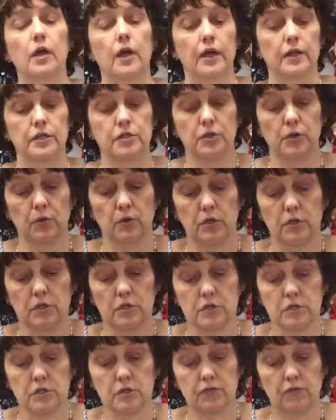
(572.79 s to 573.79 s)
And so
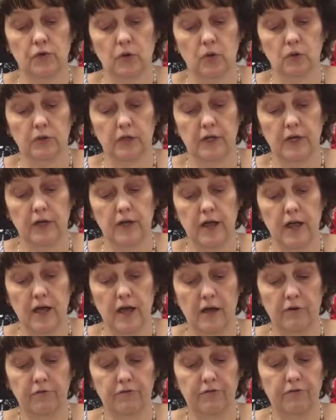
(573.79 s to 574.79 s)
this is folded in
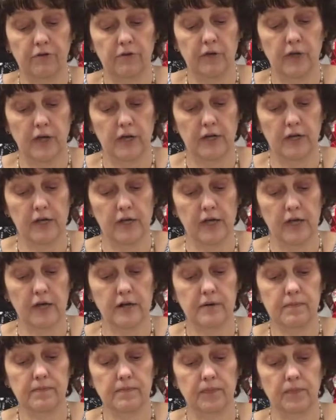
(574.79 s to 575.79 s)
half, and
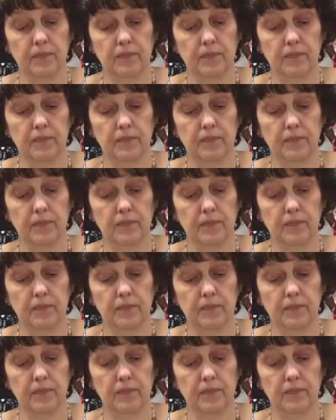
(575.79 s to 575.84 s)
again,